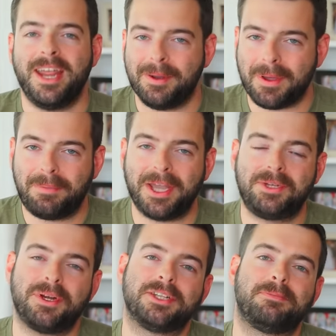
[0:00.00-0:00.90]
And my
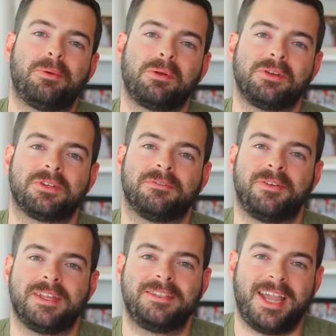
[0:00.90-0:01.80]
Patreon supporters are
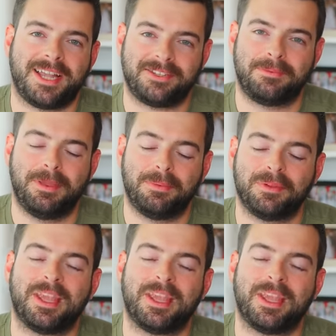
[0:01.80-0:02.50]
fantastic people.